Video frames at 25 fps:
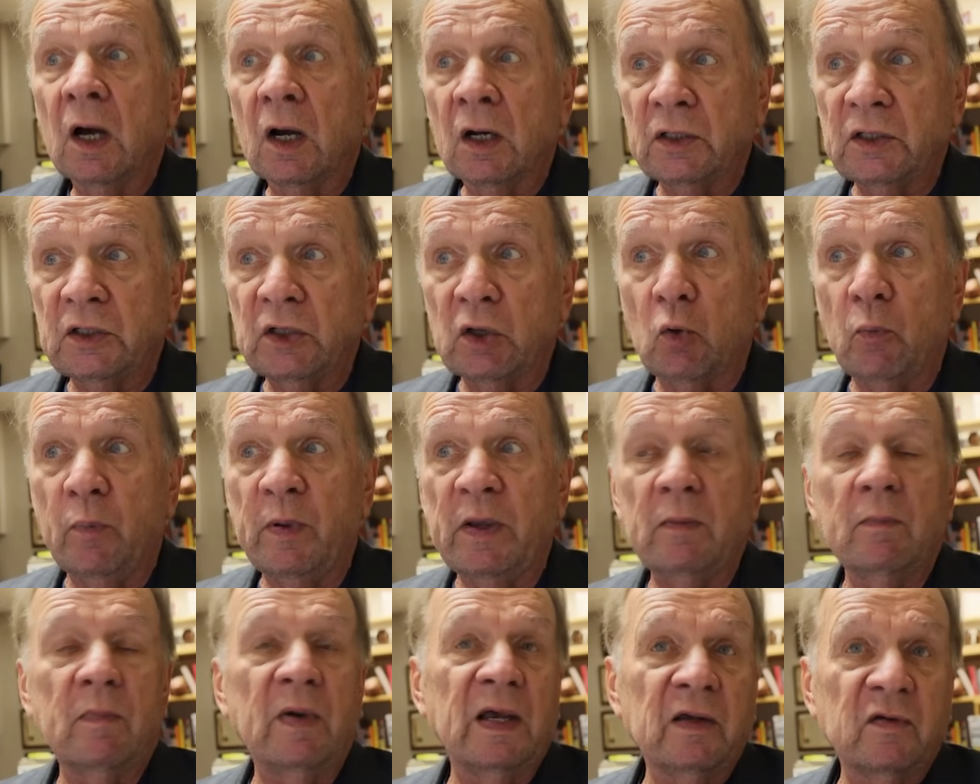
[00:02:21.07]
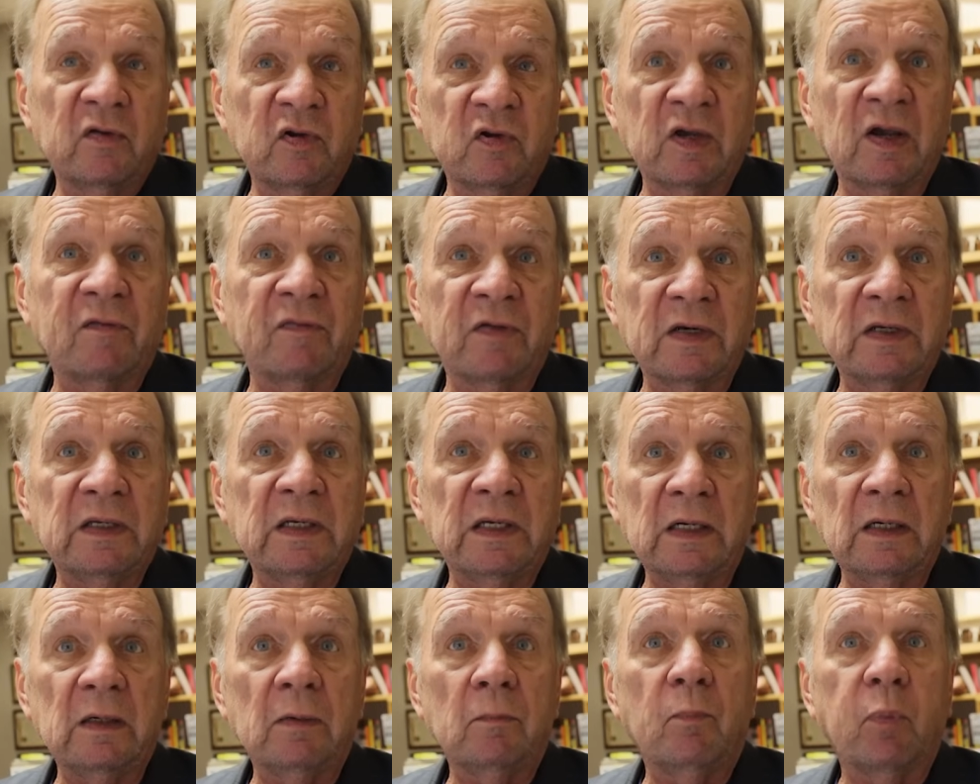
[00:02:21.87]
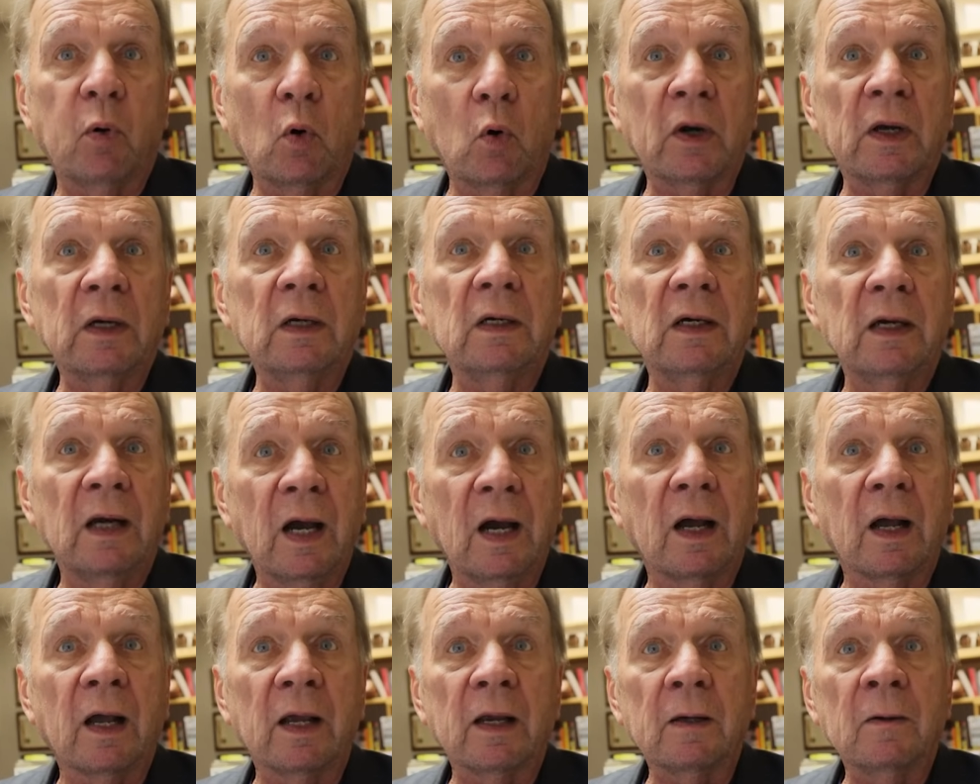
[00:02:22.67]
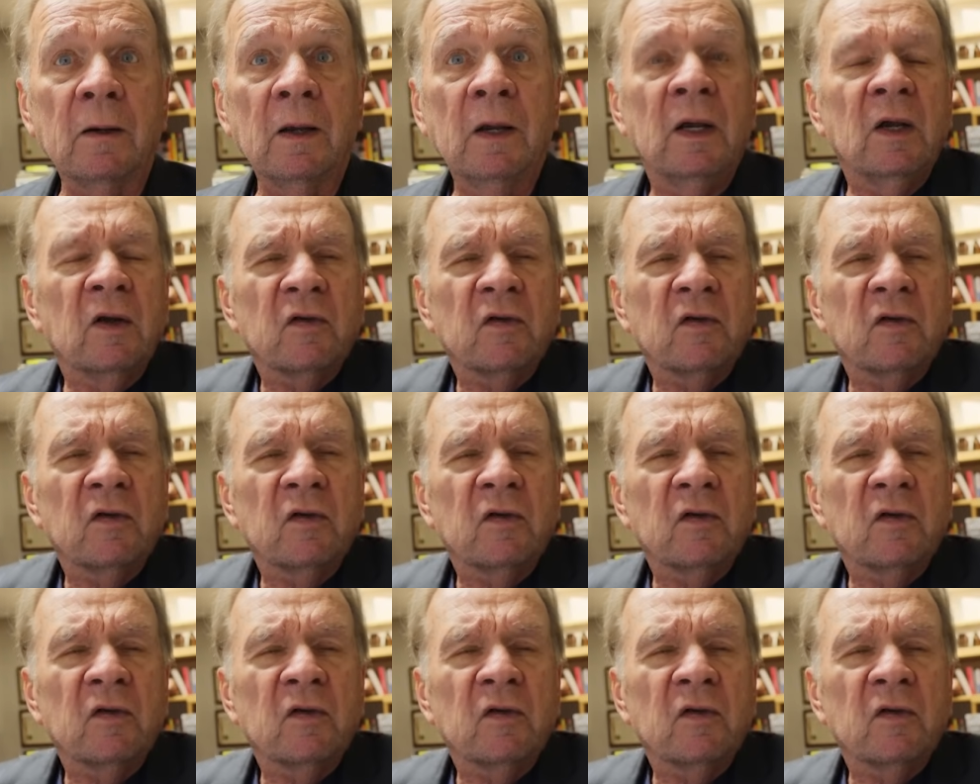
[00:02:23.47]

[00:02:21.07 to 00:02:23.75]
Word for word: Adobe makes 17.9.